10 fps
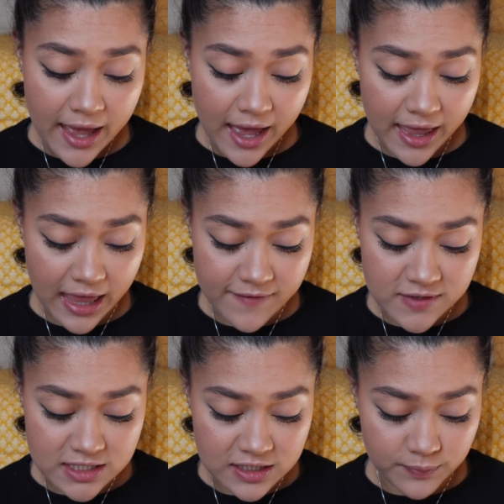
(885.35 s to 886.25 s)
I have
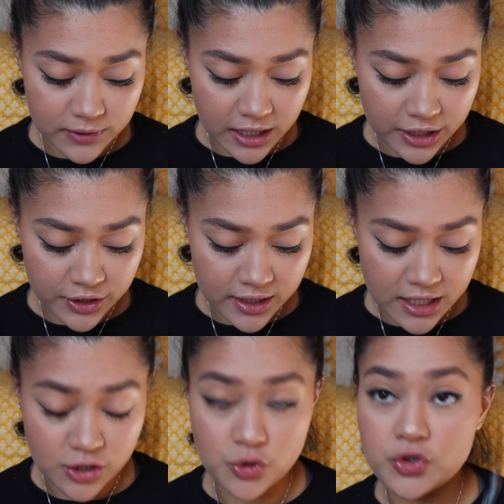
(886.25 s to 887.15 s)
this lip liner
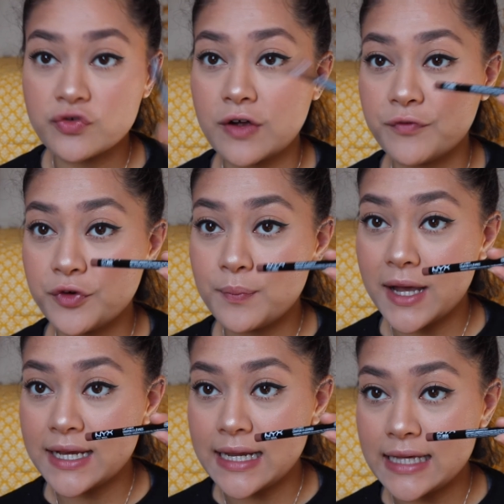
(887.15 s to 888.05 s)
in Nude Truffle
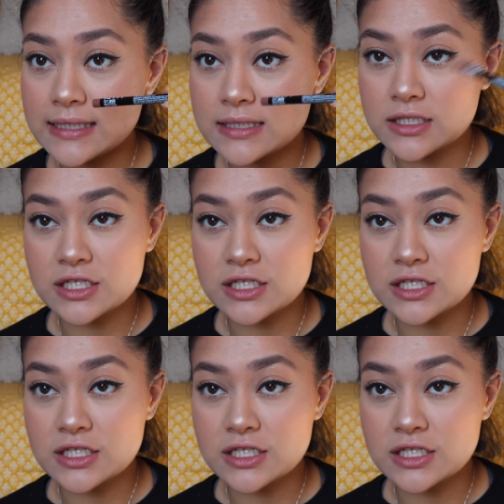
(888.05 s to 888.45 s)
by NYX.